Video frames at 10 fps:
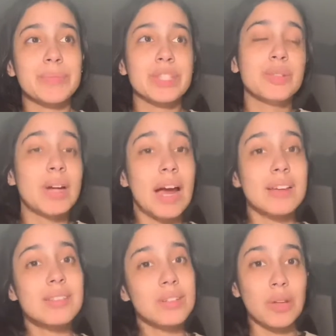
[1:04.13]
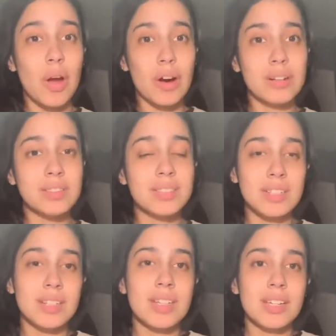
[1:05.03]
you guys along
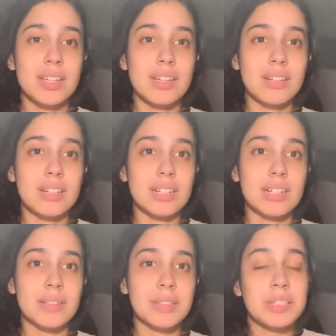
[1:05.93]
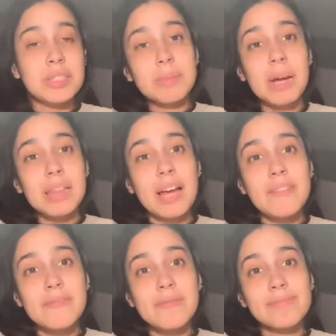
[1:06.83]
into my
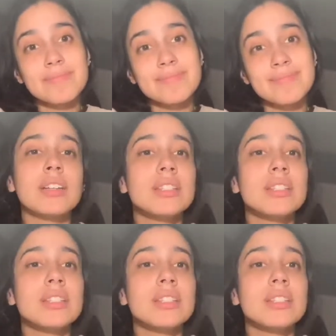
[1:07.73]
life.